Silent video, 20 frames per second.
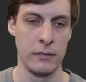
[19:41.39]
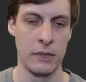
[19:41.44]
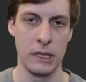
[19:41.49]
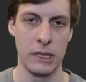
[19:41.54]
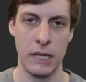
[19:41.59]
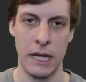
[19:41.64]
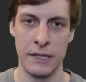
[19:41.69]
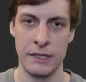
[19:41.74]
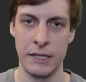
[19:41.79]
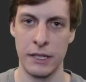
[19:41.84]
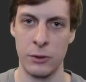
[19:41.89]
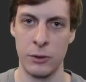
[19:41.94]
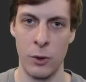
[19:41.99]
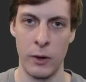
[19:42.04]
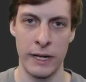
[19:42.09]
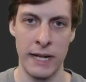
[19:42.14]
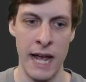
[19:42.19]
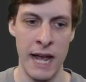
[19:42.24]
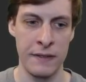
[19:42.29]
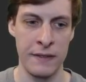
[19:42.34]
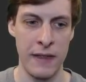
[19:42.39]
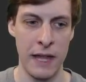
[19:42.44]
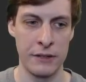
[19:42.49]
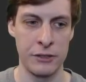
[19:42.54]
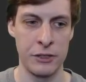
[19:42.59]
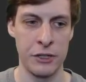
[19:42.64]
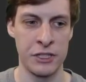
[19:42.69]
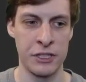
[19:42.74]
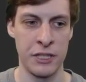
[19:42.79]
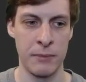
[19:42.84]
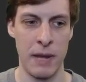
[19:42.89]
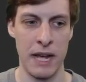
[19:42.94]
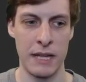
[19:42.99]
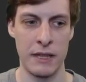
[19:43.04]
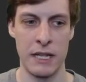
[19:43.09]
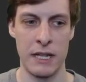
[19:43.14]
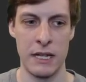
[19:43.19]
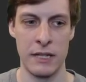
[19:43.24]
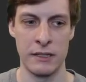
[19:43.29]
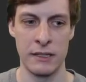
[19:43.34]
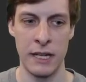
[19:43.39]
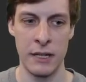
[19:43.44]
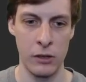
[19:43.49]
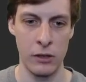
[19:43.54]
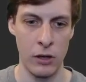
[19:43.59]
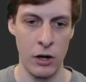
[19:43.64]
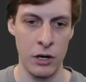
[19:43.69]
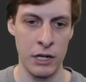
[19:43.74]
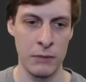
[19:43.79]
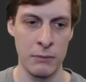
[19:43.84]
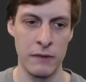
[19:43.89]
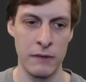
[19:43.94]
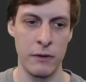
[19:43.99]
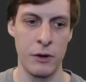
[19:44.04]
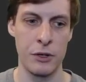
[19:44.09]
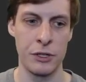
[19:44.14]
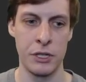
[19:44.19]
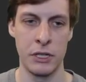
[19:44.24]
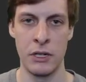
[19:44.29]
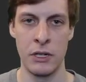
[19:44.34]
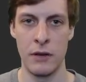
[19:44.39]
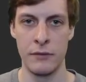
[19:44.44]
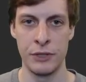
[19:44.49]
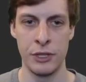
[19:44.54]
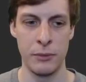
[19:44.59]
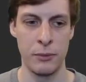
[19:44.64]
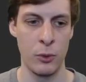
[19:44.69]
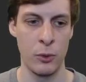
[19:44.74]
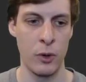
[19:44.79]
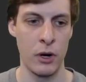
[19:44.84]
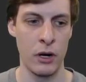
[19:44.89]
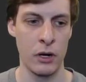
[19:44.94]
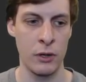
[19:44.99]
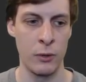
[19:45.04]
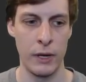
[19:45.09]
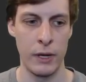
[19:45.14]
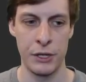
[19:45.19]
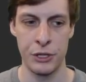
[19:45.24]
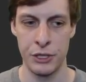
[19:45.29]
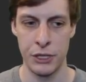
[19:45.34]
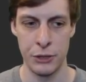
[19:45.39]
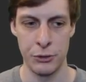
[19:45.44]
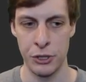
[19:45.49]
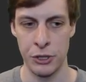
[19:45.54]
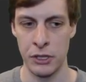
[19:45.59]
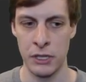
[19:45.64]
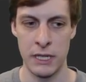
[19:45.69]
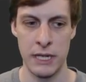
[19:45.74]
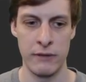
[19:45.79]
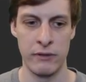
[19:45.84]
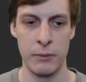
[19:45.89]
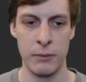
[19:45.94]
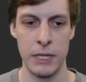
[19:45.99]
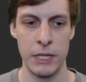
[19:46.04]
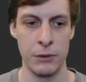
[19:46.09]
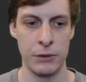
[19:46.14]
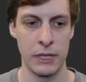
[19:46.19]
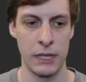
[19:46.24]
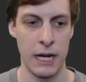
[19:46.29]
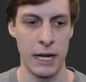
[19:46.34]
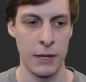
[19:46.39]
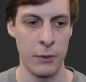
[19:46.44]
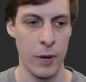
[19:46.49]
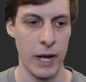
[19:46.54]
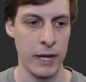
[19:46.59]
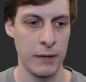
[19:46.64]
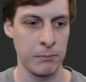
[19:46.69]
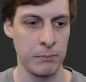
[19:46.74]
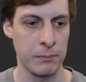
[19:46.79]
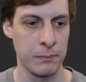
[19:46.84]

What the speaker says: Let's ignore get, that's just to make the single argument version of super work, which you shouldn't even be using anyway.